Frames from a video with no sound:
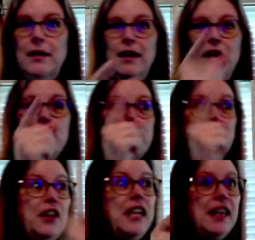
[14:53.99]

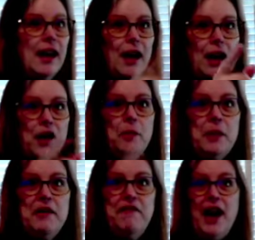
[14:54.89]
fleeing a coming
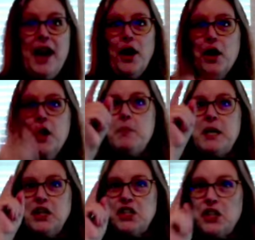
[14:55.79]
fire because
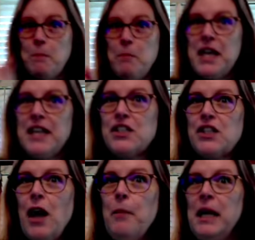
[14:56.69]
somebody is
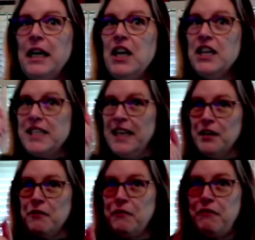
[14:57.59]
coming to get a
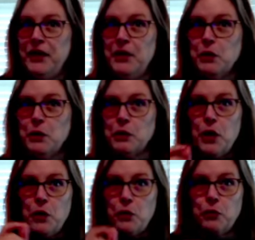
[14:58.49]
field
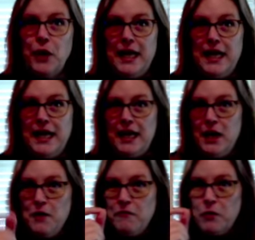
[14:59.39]
ready
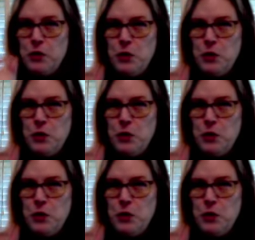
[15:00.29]
for new